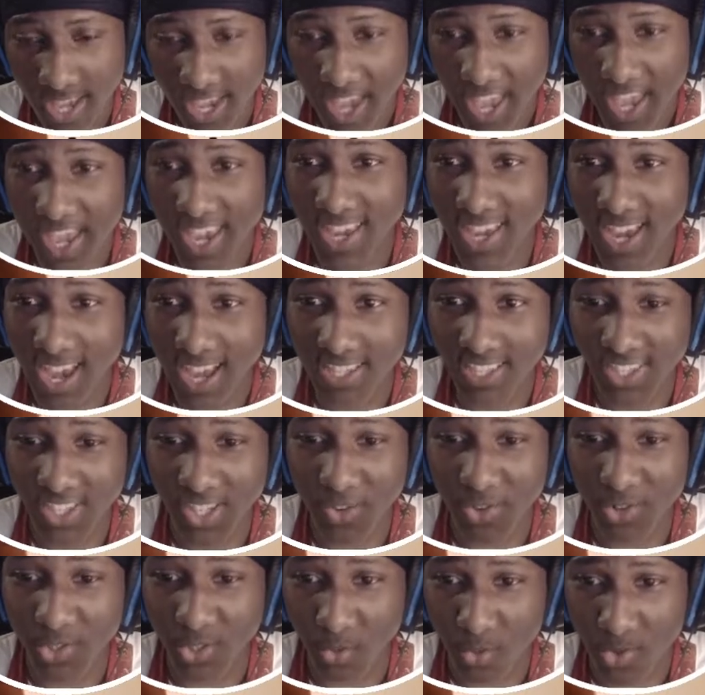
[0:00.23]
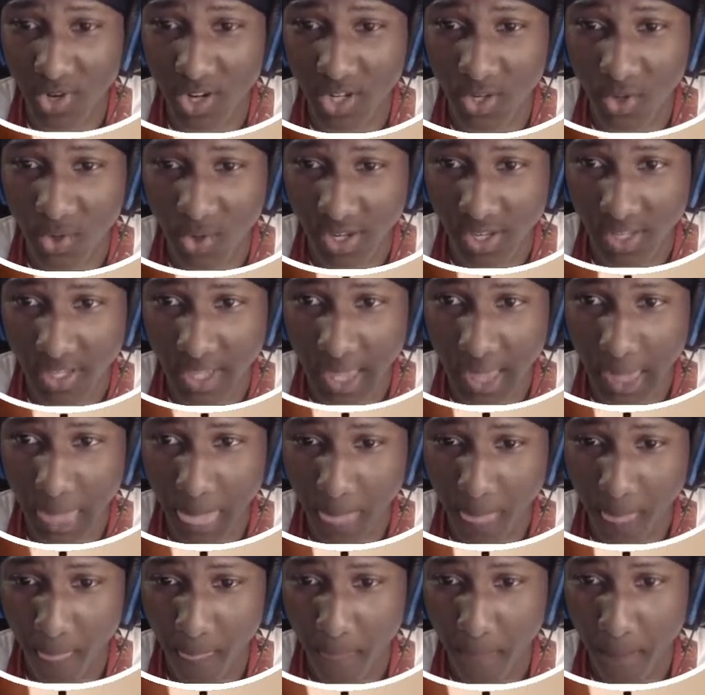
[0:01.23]
He got no, serious no, real you know quick. What you're doing is
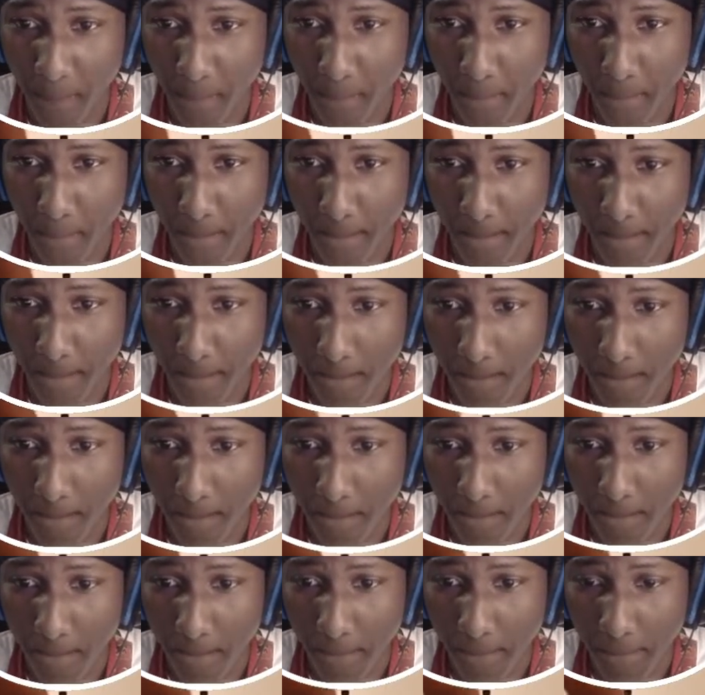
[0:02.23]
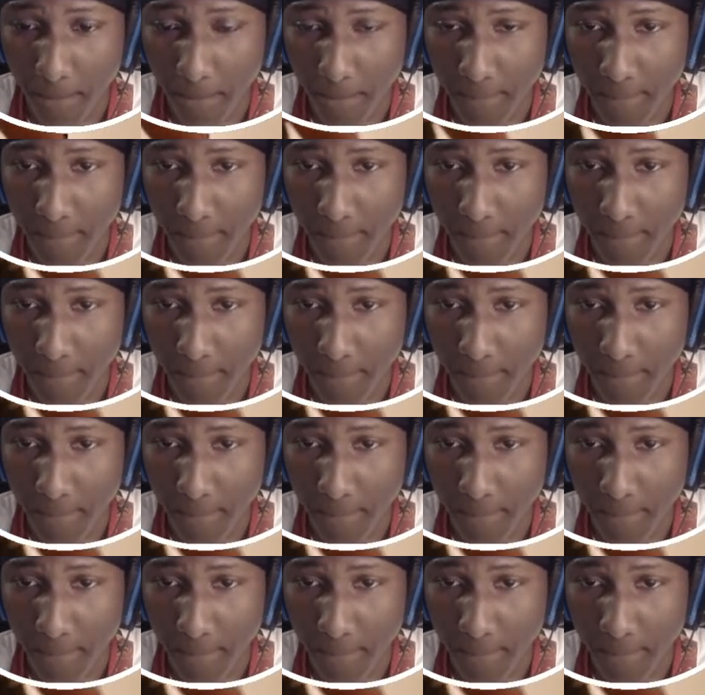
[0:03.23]
really wrong, bro. How is it wrong?